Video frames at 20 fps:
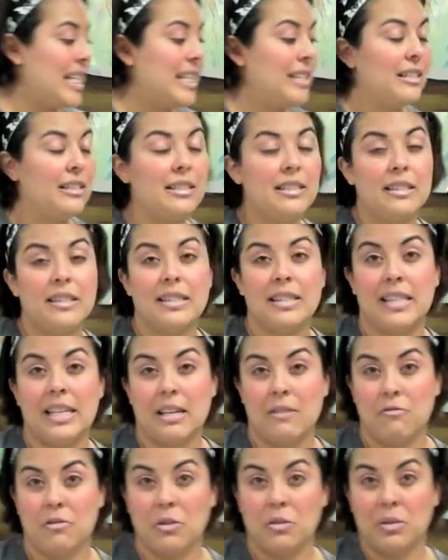is
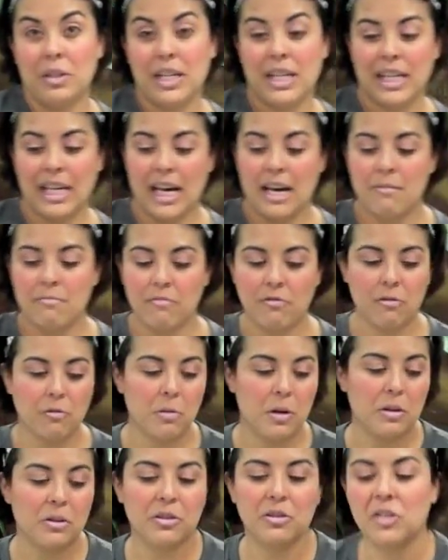if you look up
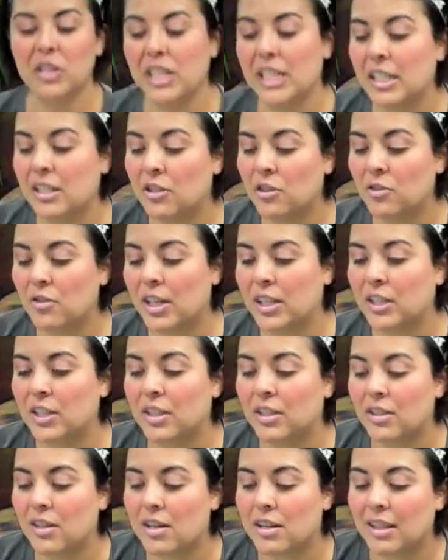Furokoshi
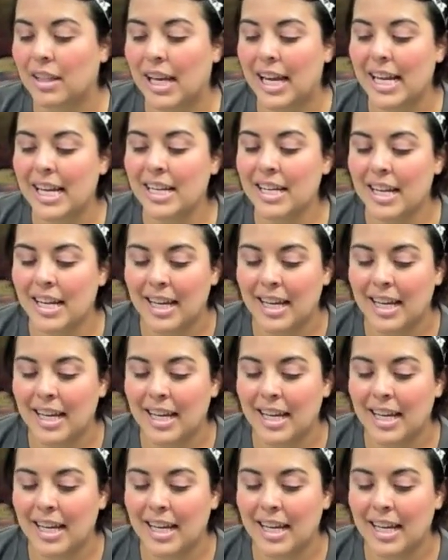instructions online,